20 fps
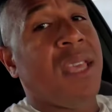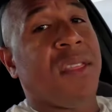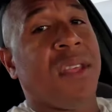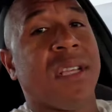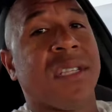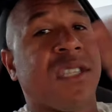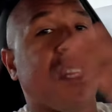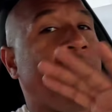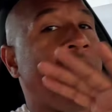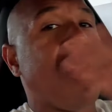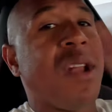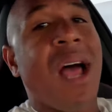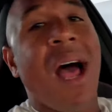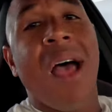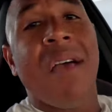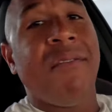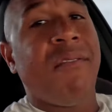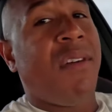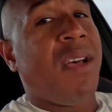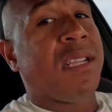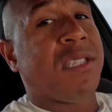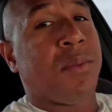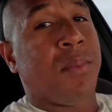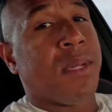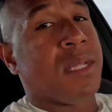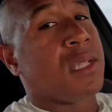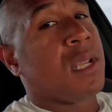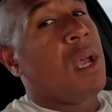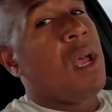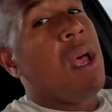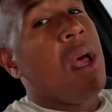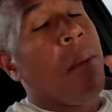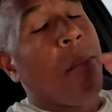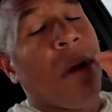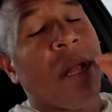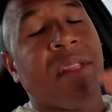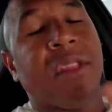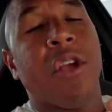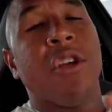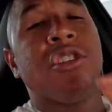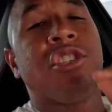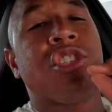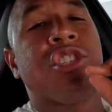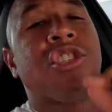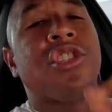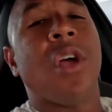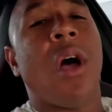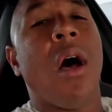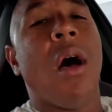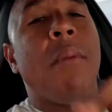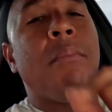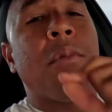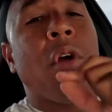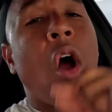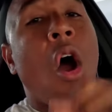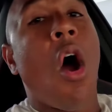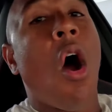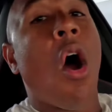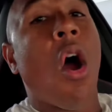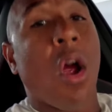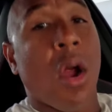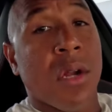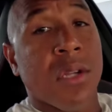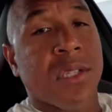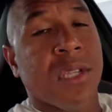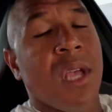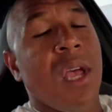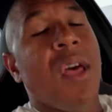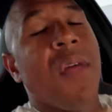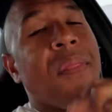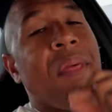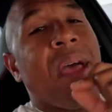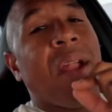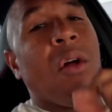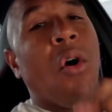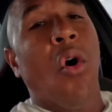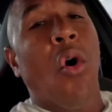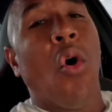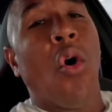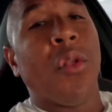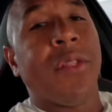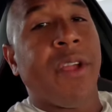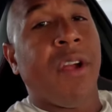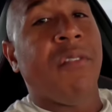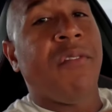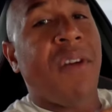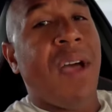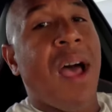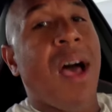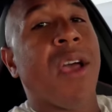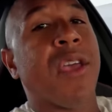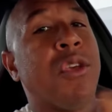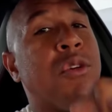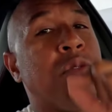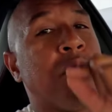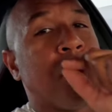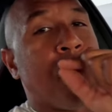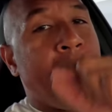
you this, they're not investments, but there's some cars that hold their values